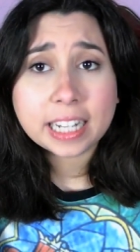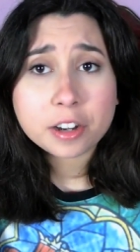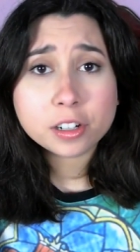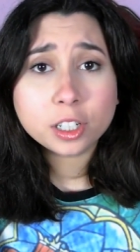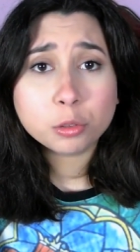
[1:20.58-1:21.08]

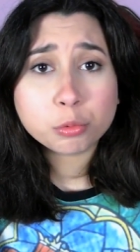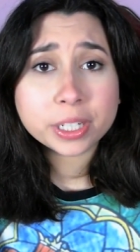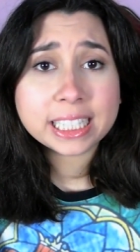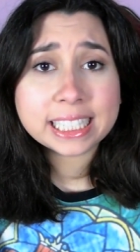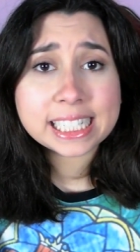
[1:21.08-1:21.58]
Daryl
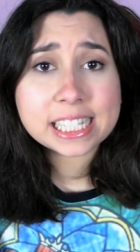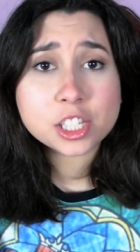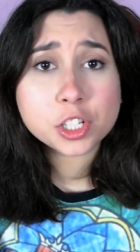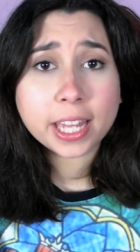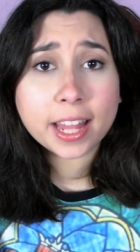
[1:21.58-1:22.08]
really
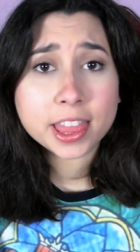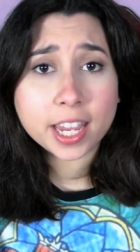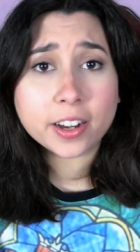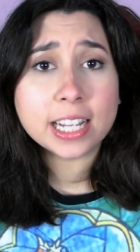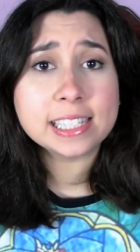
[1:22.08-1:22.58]
needs to get
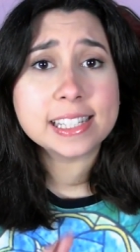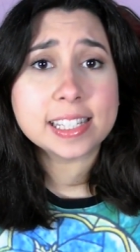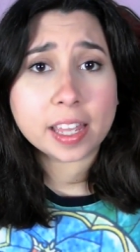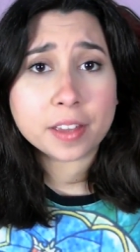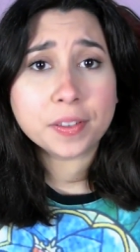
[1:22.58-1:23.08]
there and
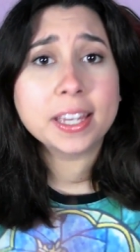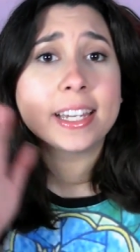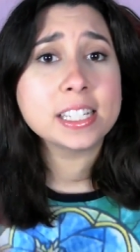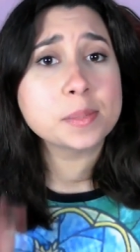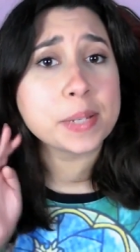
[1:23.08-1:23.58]
save
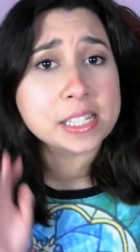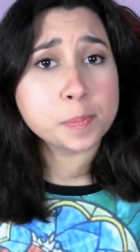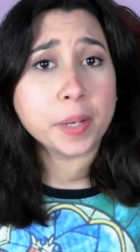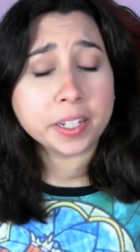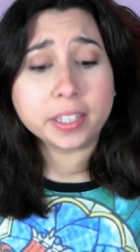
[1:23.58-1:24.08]
his
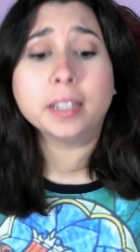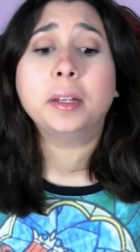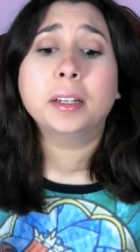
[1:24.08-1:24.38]
best buddy.